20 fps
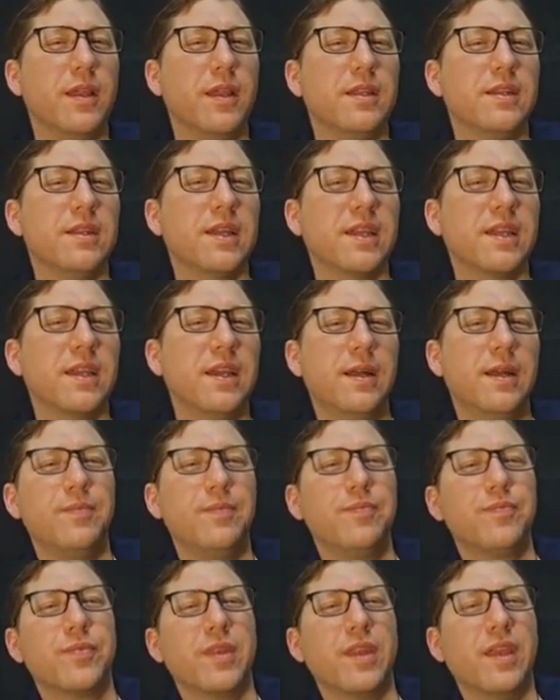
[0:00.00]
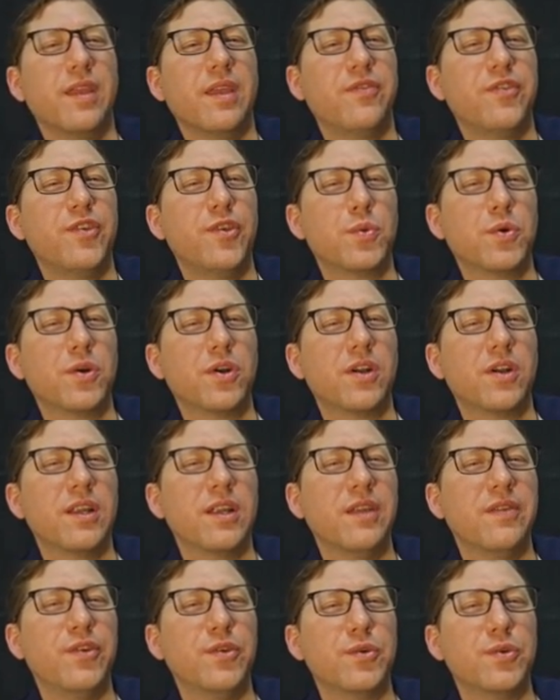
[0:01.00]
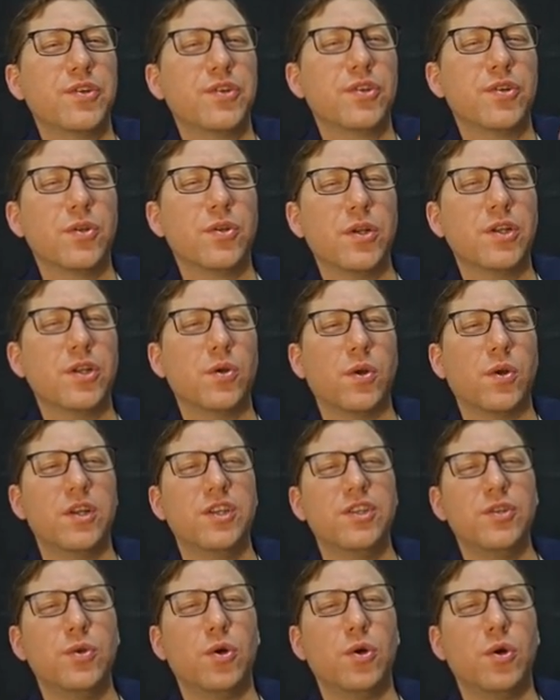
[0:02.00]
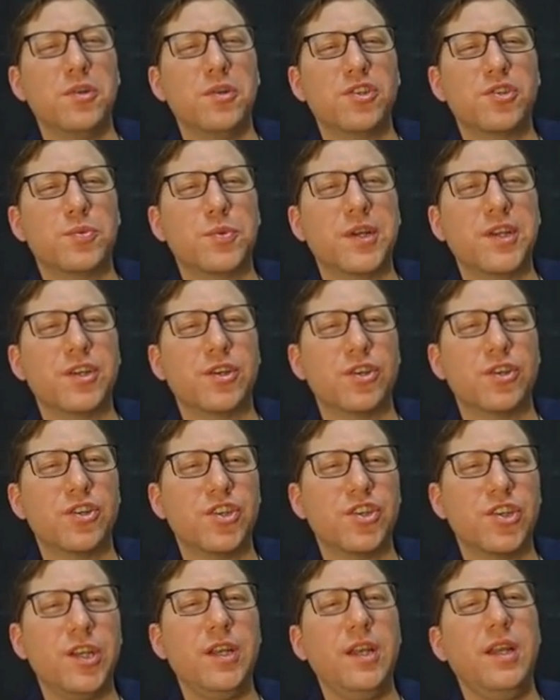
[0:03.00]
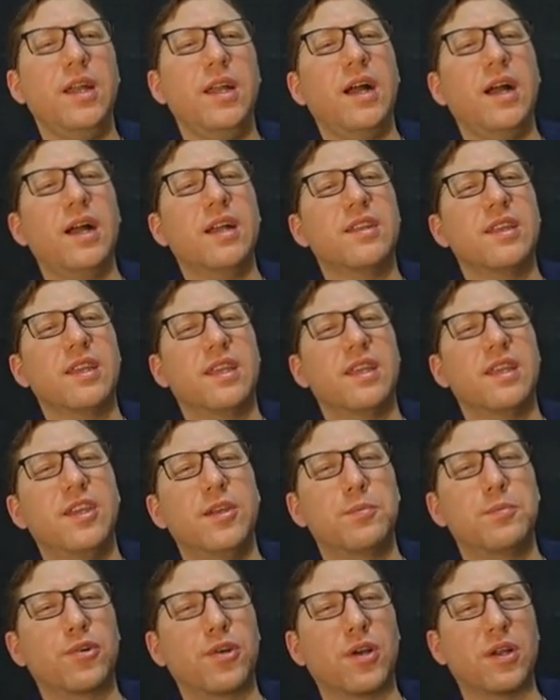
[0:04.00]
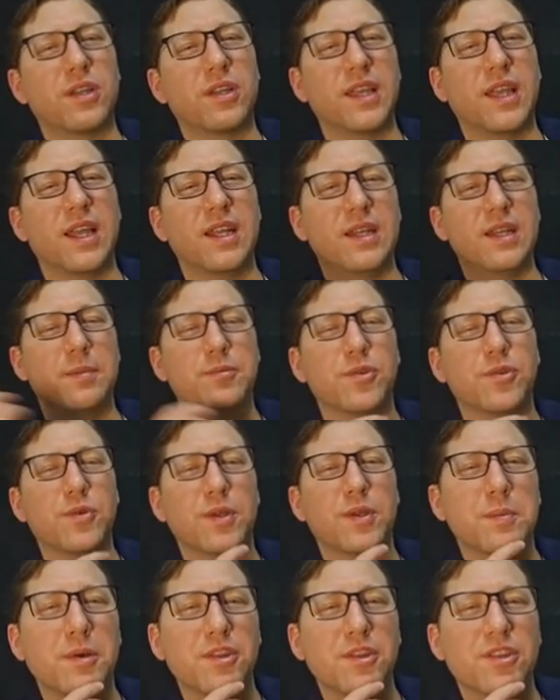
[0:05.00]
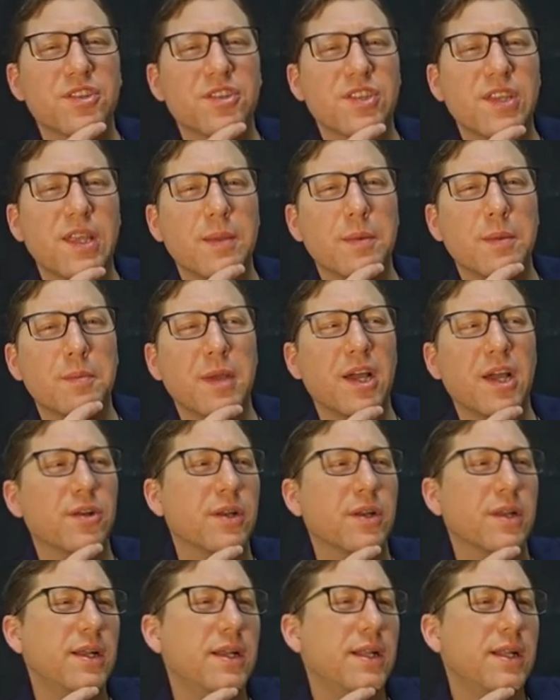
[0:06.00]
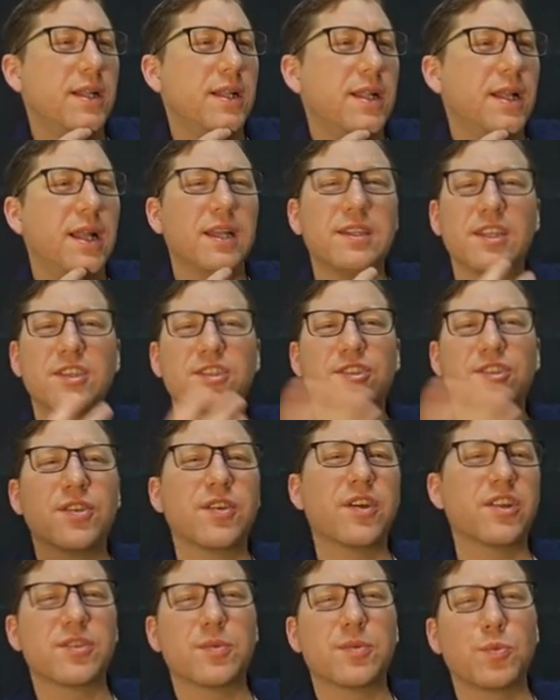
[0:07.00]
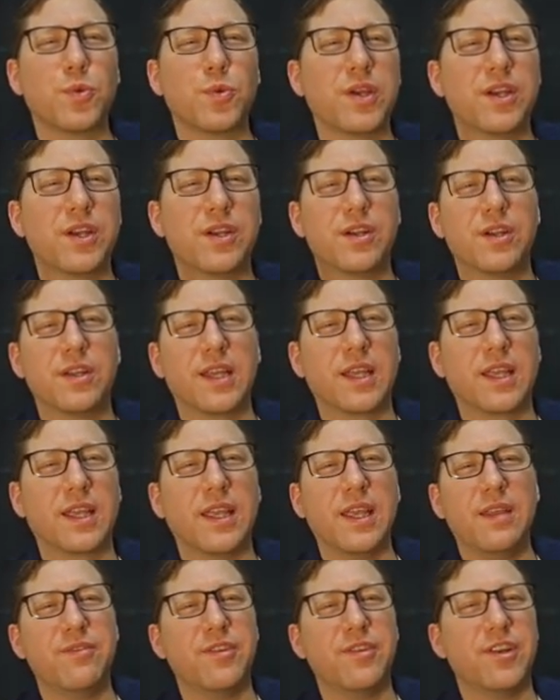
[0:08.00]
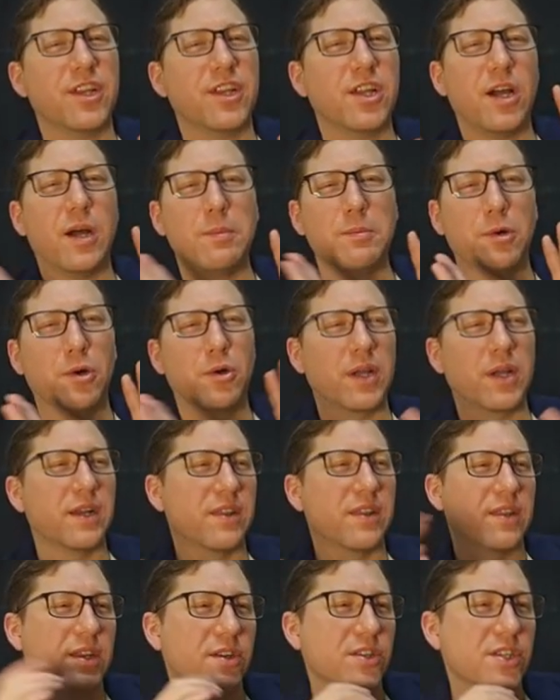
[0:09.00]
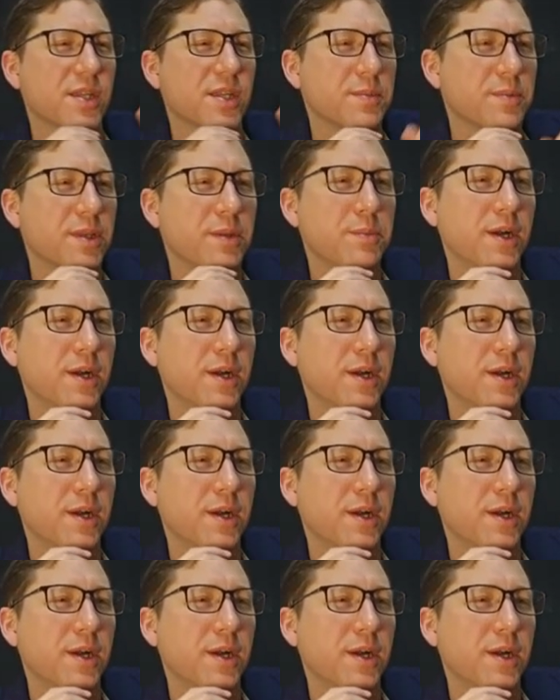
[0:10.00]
Like if you're going to do a whole bunch of recursion, I think you'd probably end up doing about the same amount, unless you got some weird like infinite combo kind of thing or something.